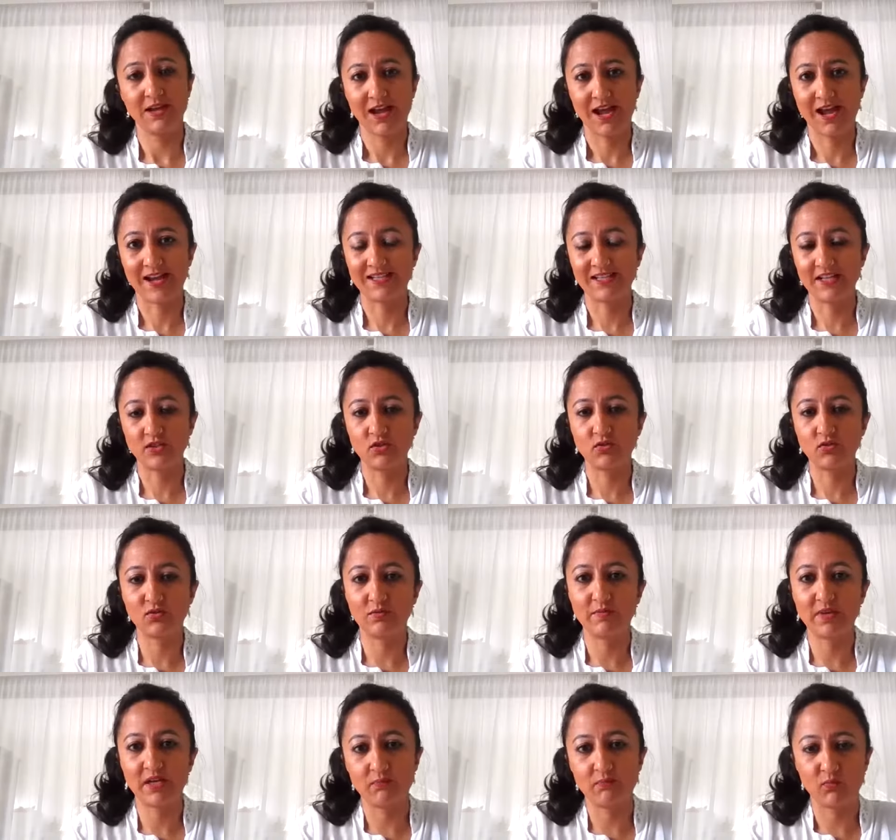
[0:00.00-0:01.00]
I tend to do a
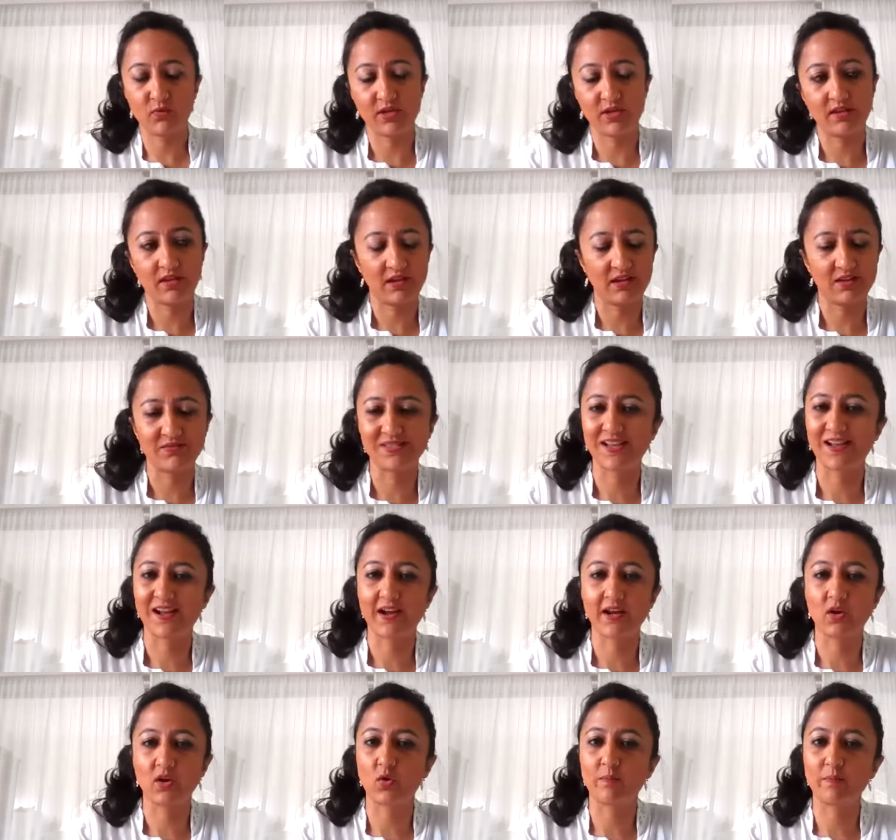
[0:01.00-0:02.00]
minute breathing. If say I
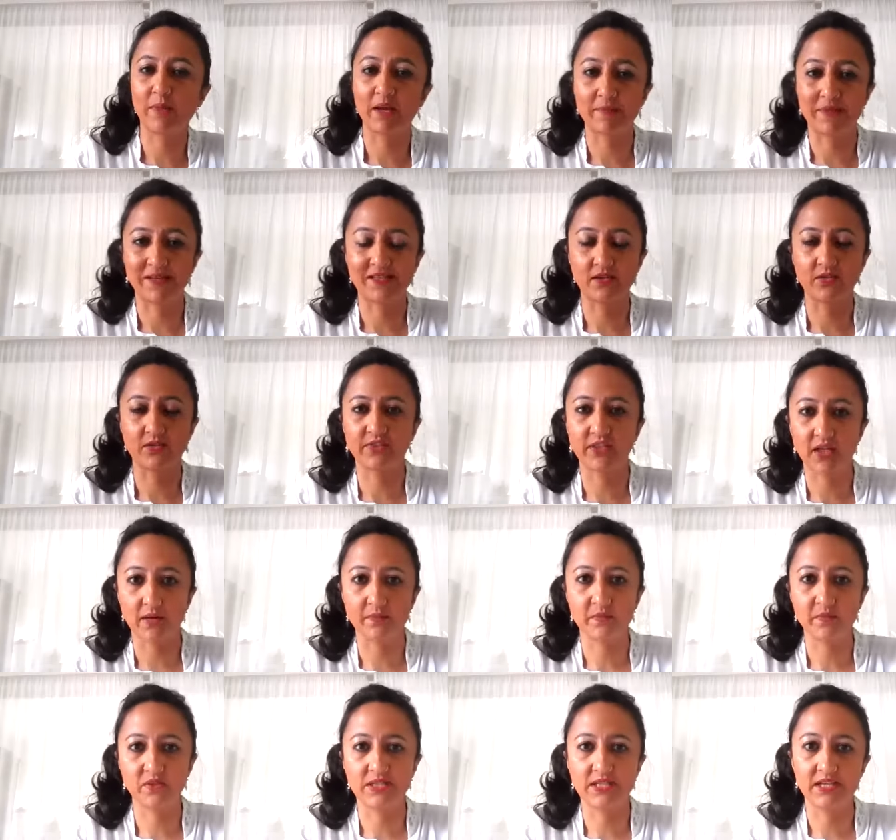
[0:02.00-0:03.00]
go and make myself a cup
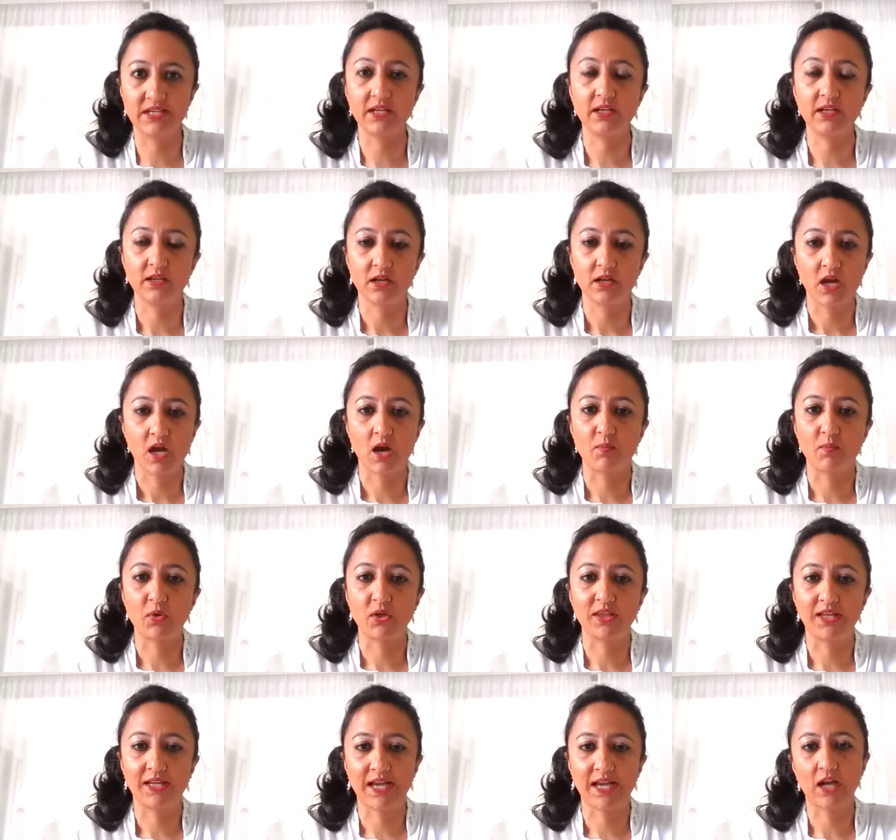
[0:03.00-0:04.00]
of tea, I'll put
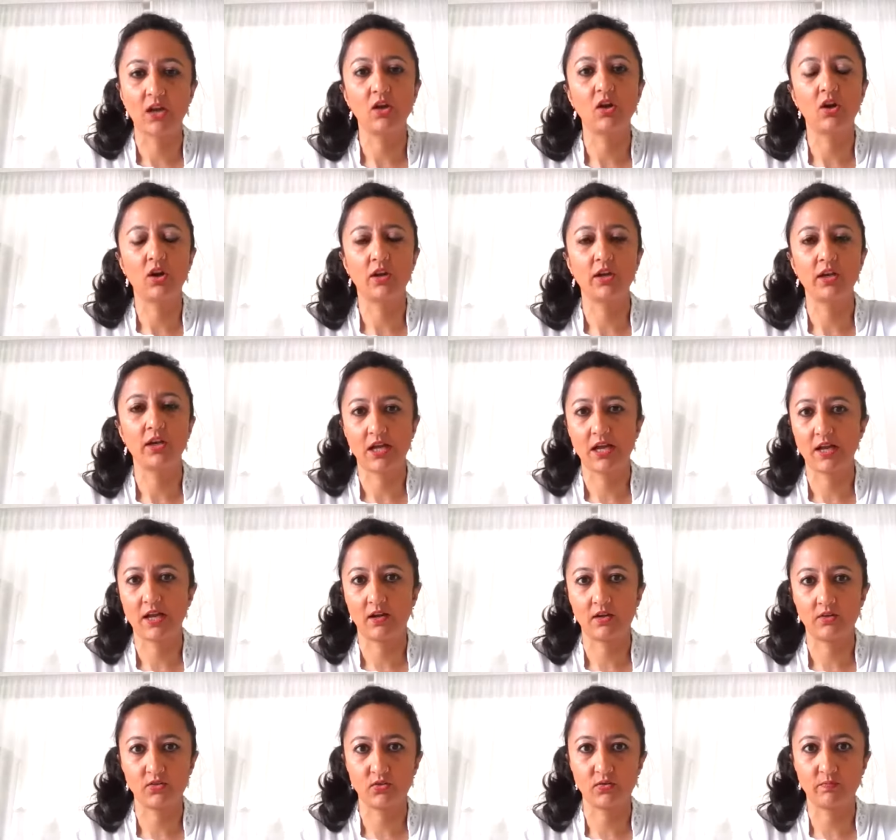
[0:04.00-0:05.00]
the kettle on and
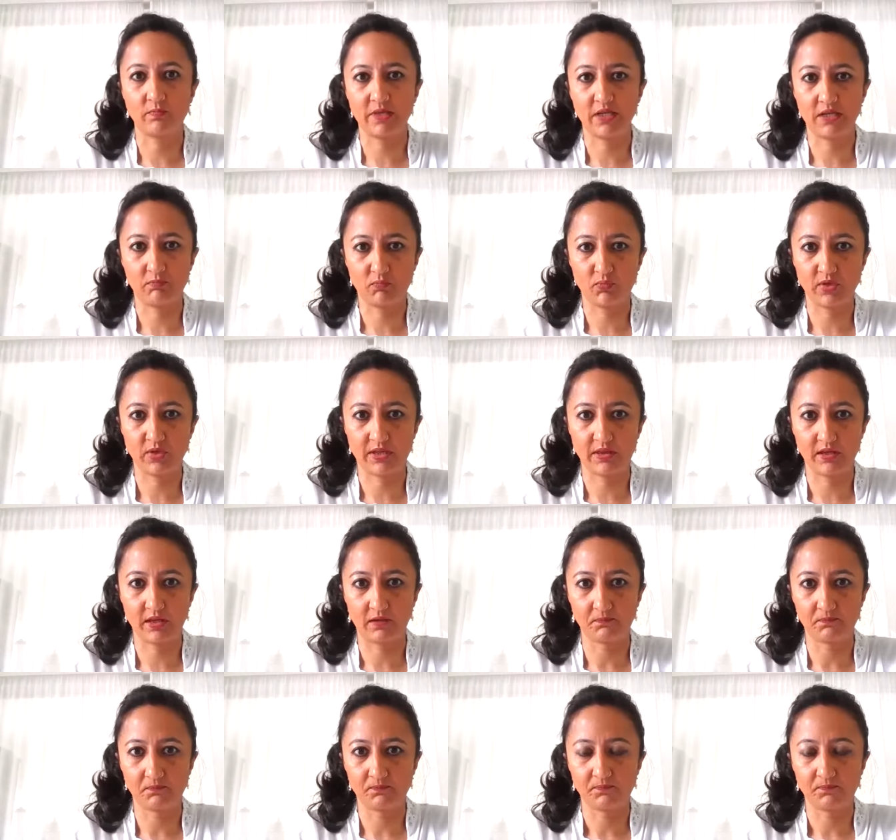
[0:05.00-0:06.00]
I'll do a minute breathing.